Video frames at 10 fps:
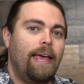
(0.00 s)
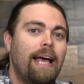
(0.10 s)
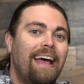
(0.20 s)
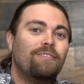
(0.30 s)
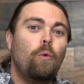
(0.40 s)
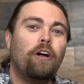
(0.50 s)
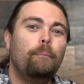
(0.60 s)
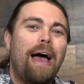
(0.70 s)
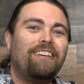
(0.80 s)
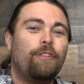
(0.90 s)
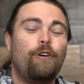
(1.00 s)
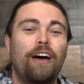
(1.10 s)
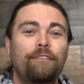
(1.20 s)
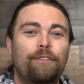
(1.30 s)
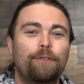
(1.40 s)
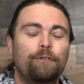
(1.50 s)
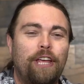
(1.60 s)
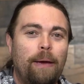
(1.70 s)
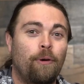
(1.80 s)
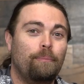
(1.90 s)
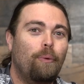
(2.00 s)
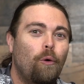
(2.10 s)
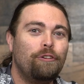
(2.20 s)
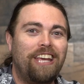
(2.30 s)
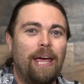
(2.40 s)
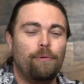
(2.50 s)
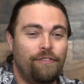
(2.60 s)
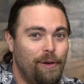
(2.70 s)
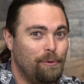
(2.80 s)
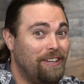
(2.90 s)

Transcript: Hey guys, and welcome back to another Unfiltered Gamer board game review.